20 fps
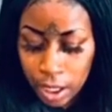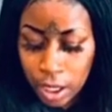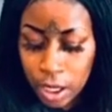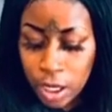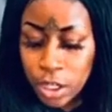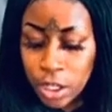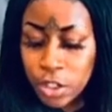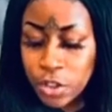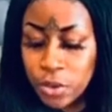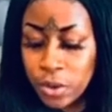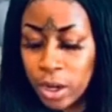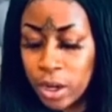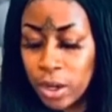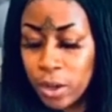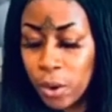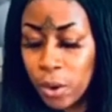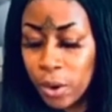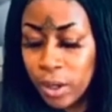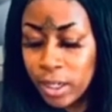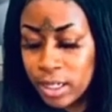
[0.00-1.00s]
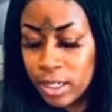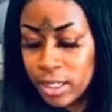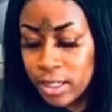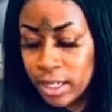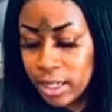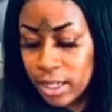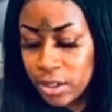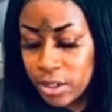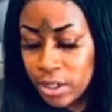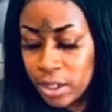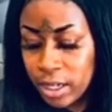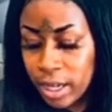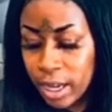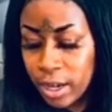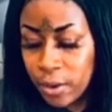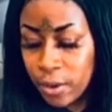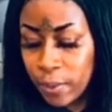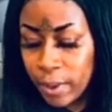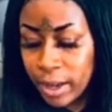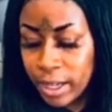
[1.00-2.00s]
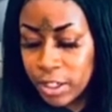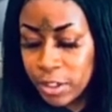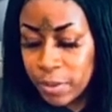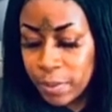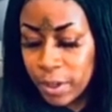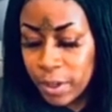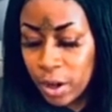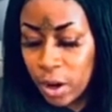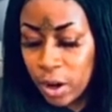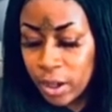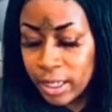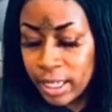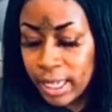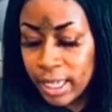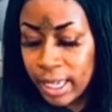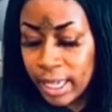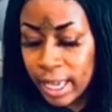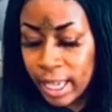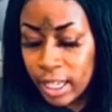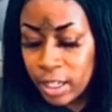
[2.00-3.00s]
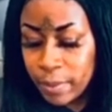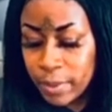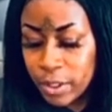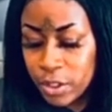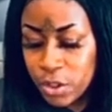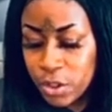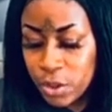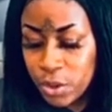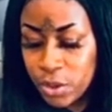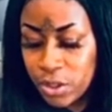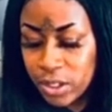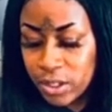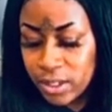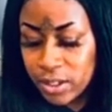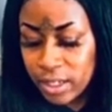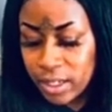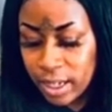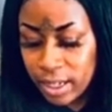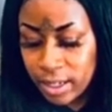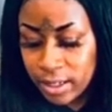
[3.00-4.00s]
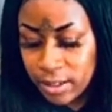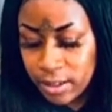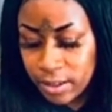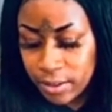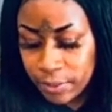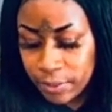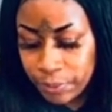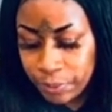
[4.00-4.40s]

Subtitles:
Strong organization and arrangement are key elements to success